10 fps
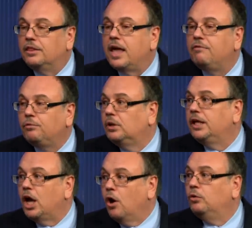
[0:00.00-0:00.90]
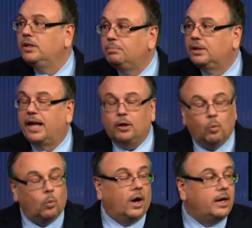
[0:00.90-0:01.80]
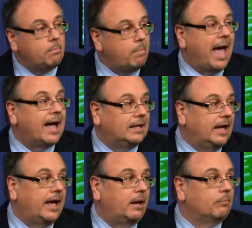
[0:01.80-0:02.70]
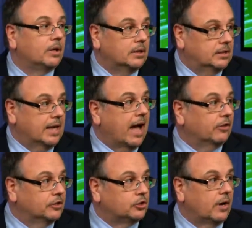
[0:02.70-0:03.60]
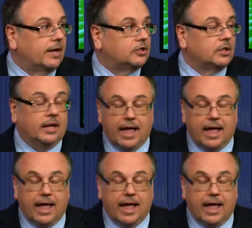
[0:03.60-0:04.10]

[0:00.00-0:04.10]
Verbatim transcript: They've really only played one bad game down the stretch.